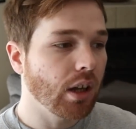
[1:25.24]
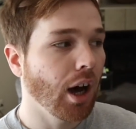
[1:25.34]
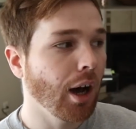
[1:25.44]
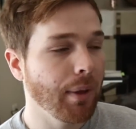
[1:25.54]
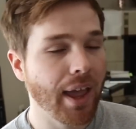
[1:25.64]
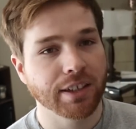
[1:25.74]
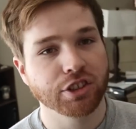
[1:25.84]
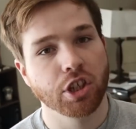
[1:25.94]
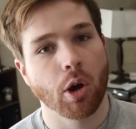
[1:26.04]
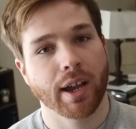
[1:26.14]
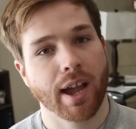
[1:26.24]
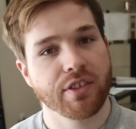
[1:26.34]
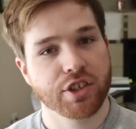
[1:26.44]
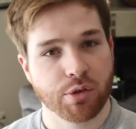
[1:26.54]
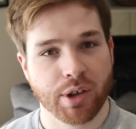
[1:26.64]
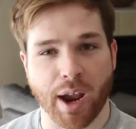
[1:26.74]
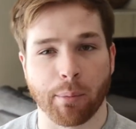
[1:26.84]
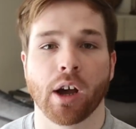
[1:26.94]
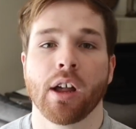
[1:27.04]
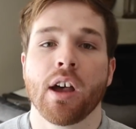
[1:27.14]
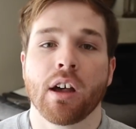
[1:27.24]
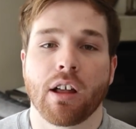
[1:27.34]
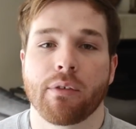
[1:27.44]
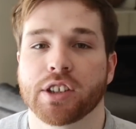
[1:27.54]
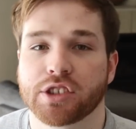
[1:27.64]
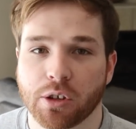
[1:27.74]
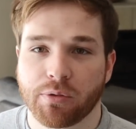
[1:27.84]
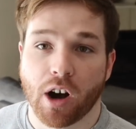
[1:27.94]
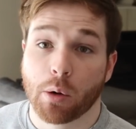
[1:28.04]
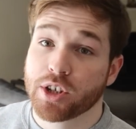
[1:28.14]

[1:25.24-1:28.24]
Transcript: And so I got this new camera, loving it so far.